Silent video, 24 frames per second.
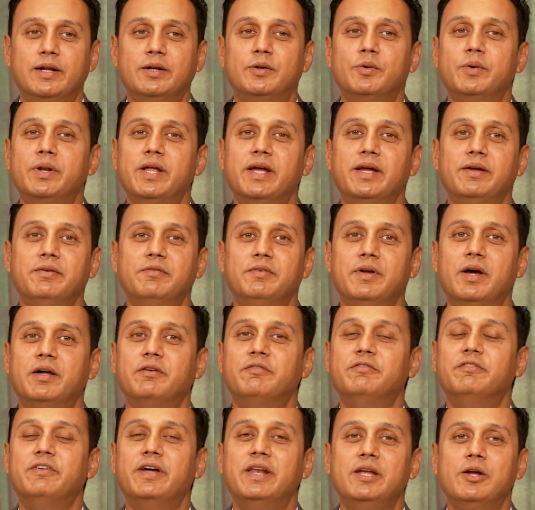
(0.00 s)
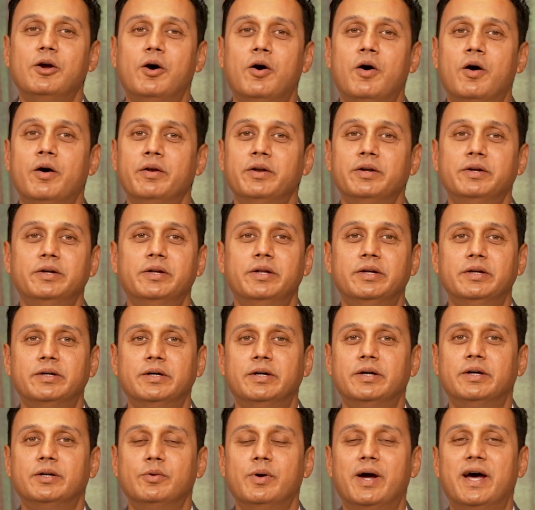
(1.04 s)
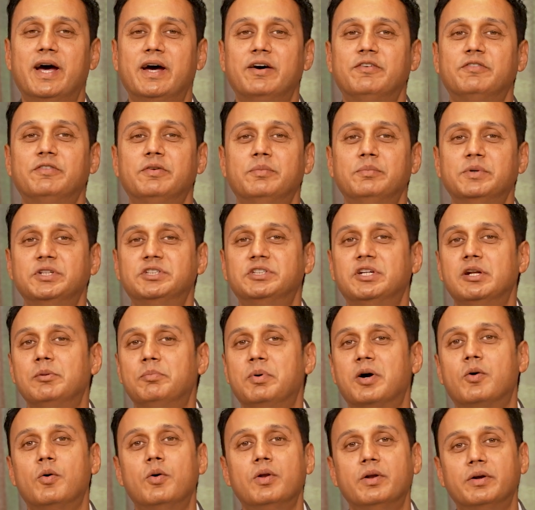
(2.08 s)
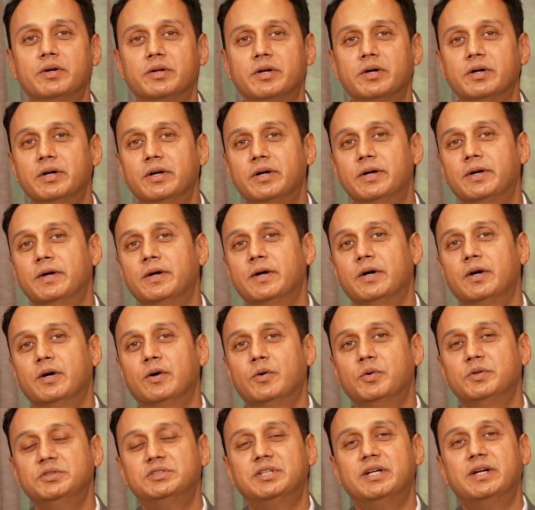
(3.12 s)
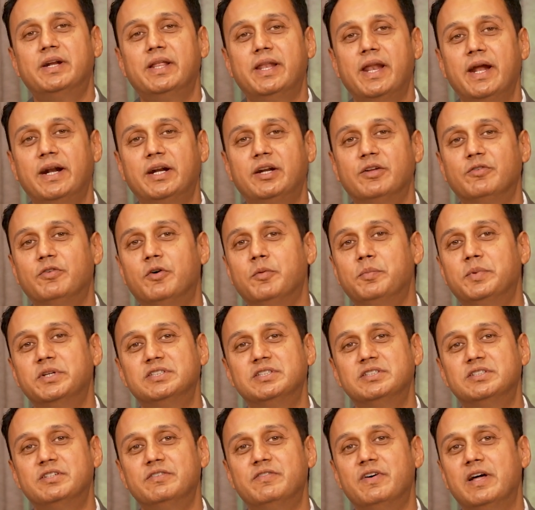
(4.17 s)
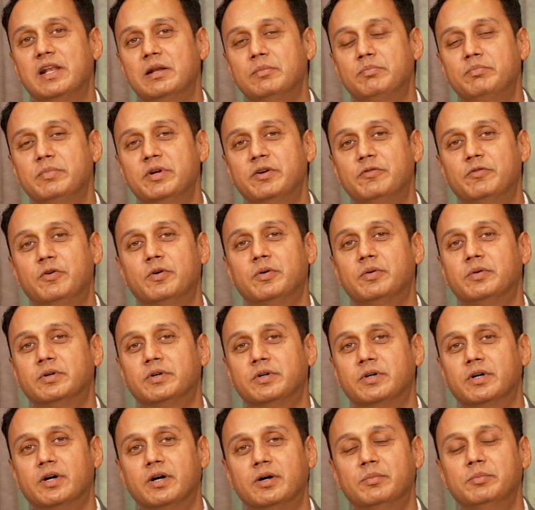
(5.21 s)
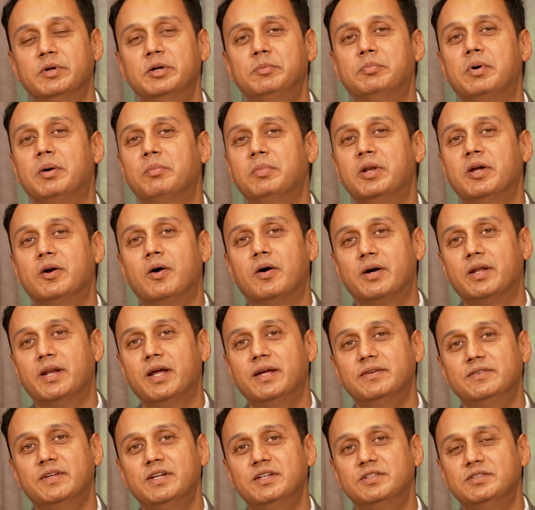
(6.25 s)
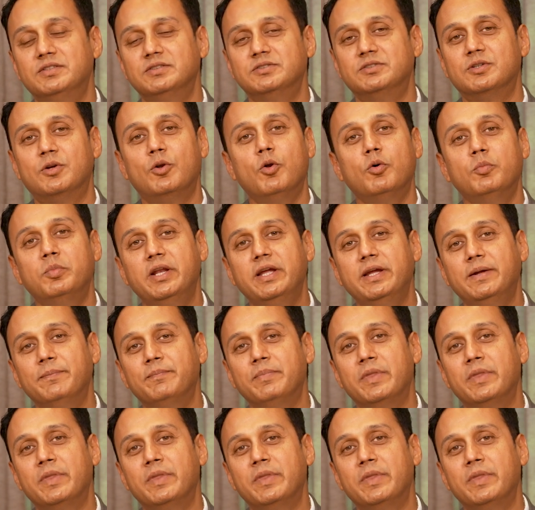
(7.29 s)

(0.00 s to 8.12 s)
Today, we are very honored to have Ms. Shilpa Kolhatkar, who is the Director for Business Development for Government Public Organizations globally,